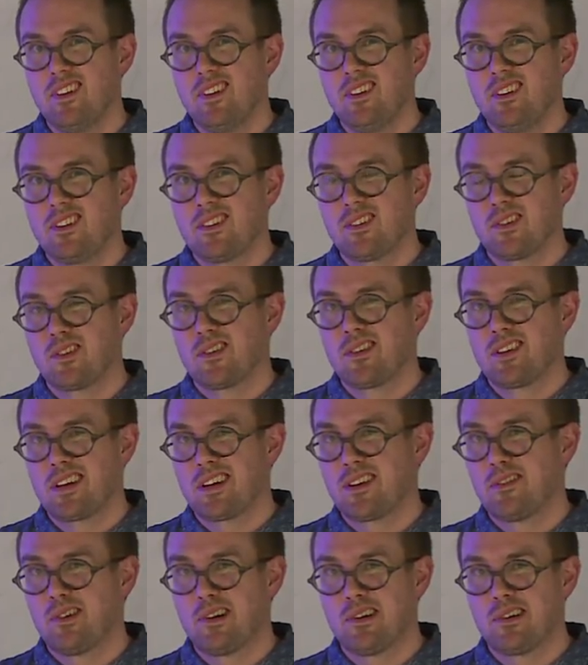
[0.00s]
so it's
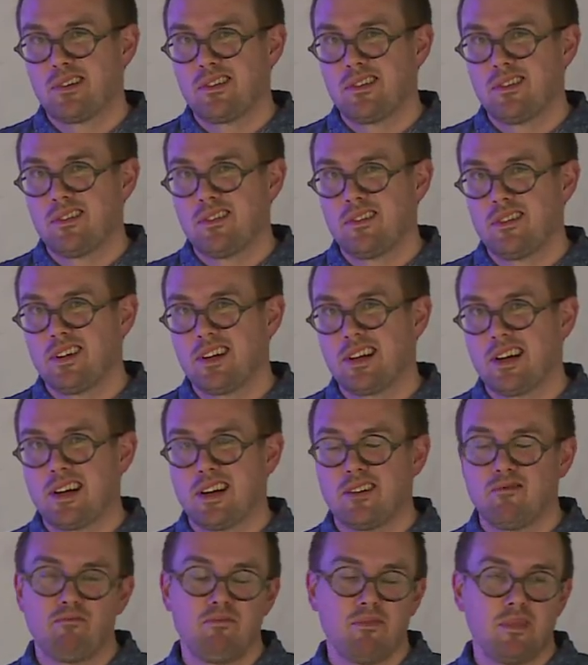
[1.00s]
kind of hard.
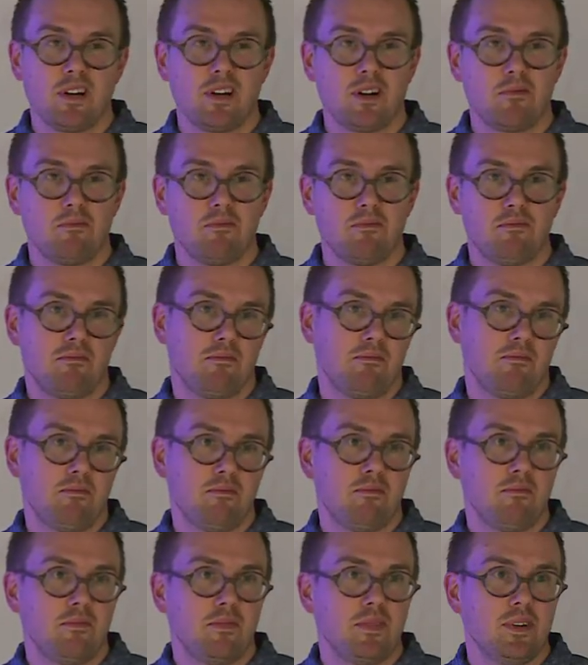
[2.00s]
Yeah, um,
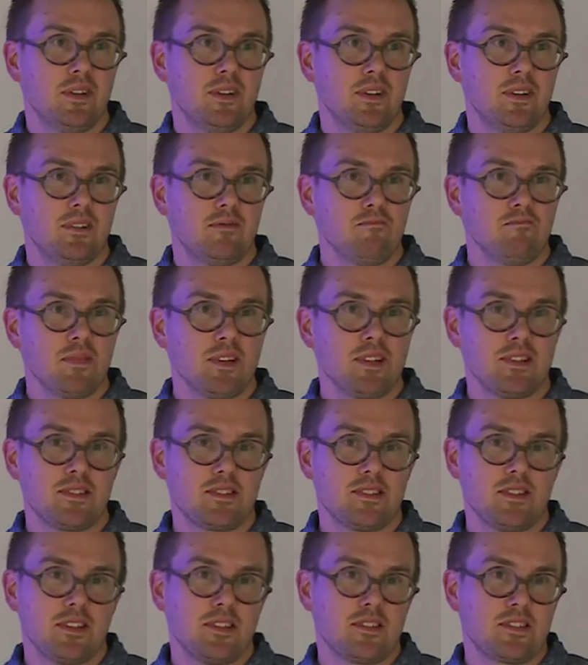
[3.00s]
it's
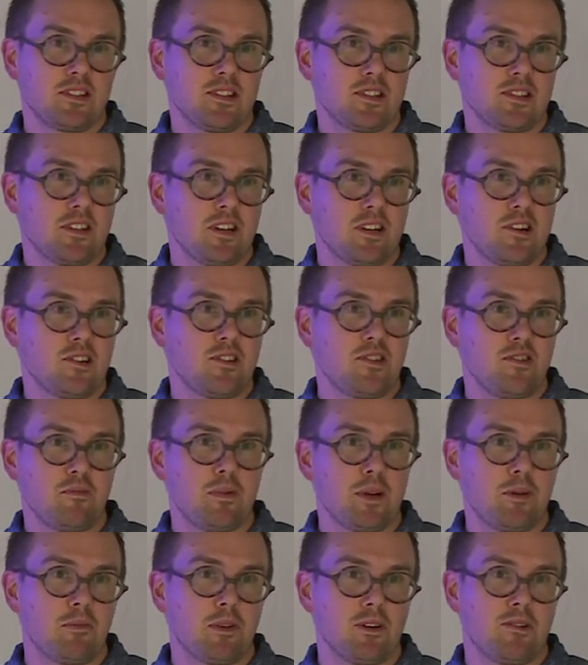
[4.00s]
it's not a lot of
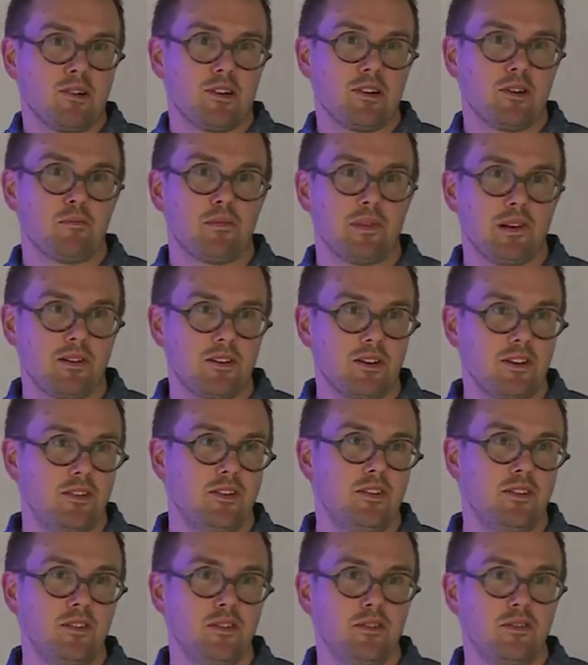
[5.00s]
people who are employed
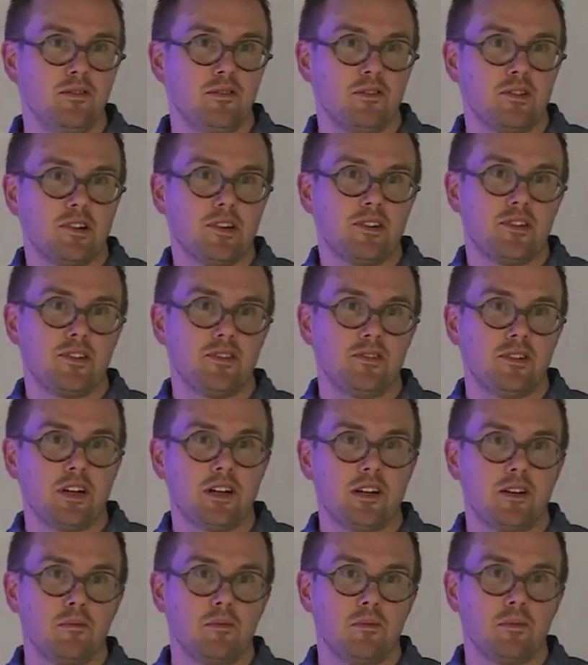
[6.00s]
for it
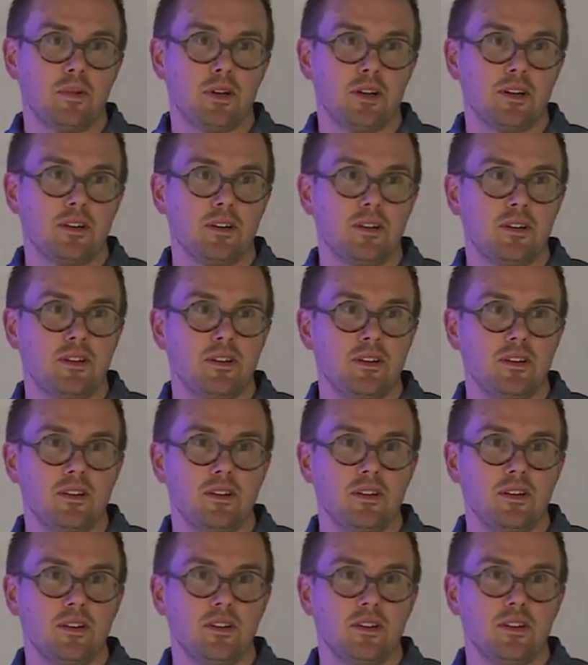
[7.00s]
really, but
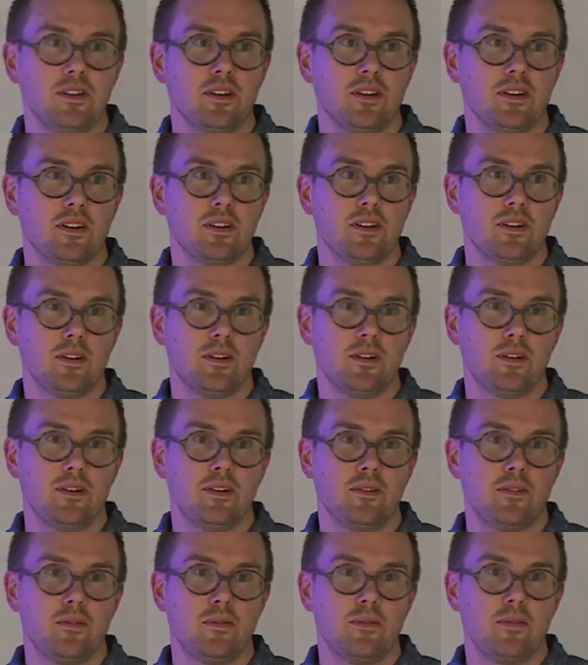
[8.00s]

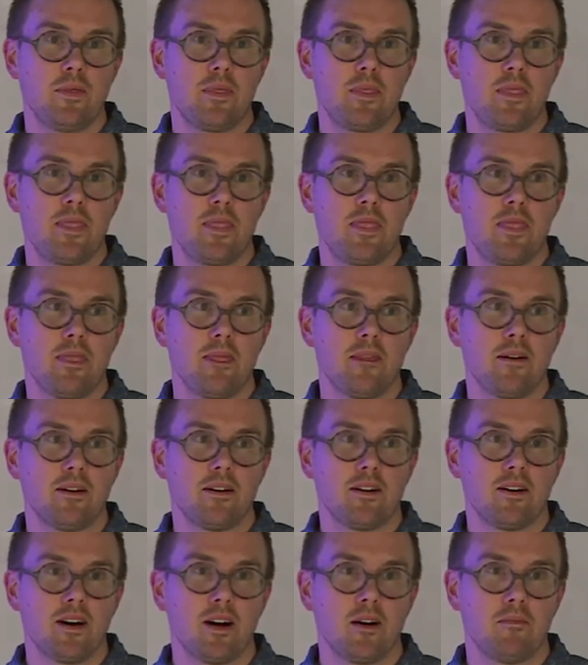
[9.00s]
uh,
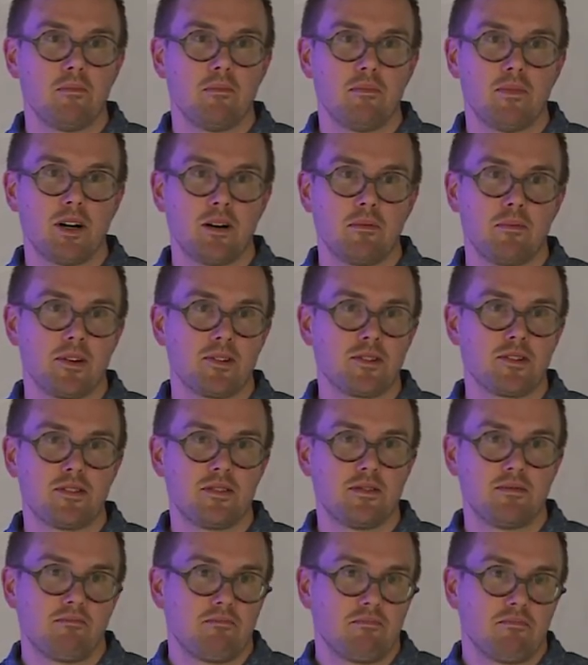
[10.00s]
I'm I'm not.
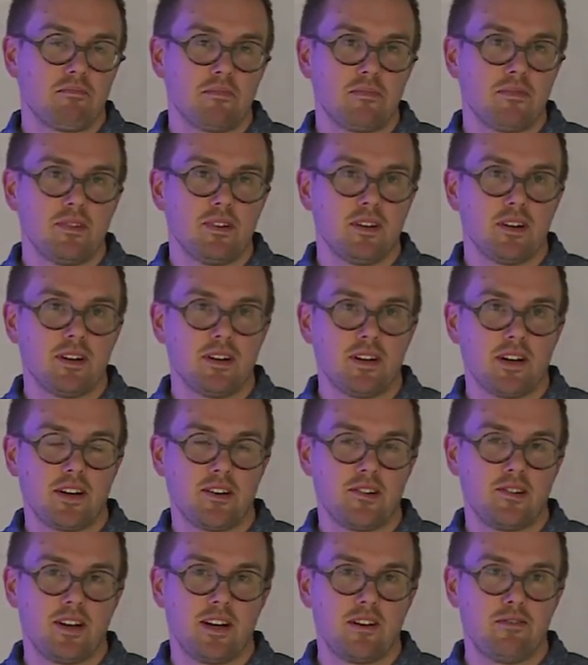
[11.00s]
I
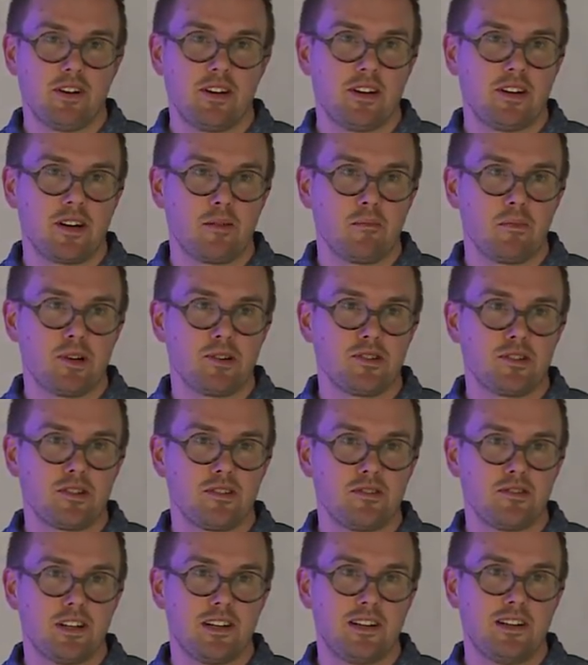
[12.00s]
don't have any numbers
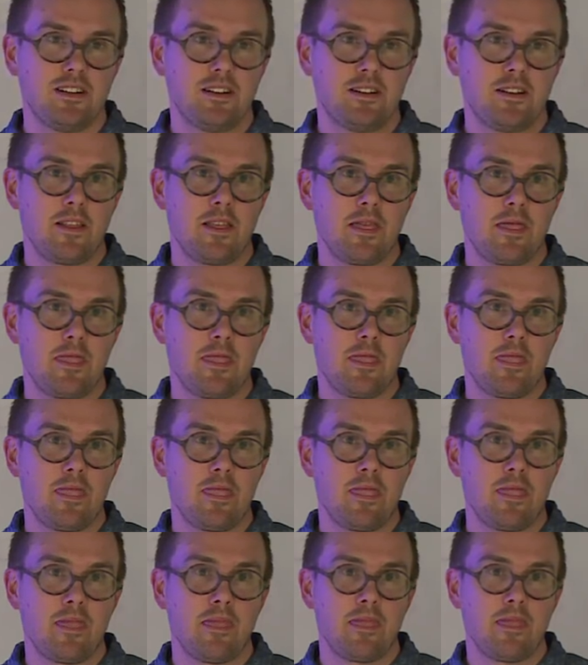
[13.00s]
really.
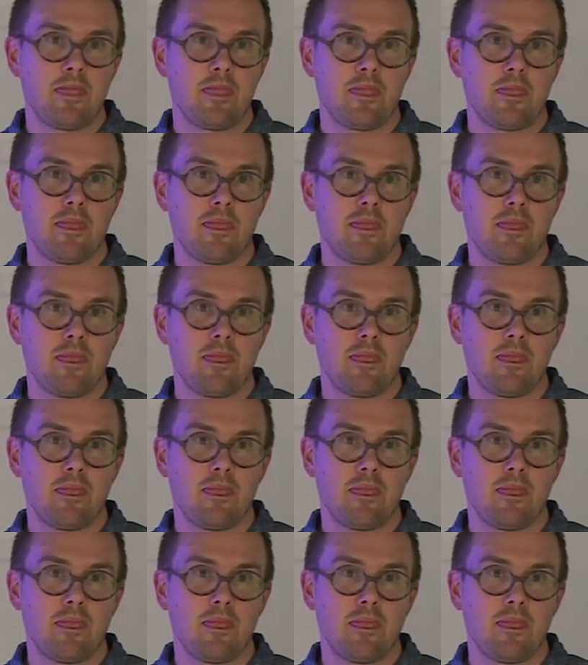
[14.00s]
Um,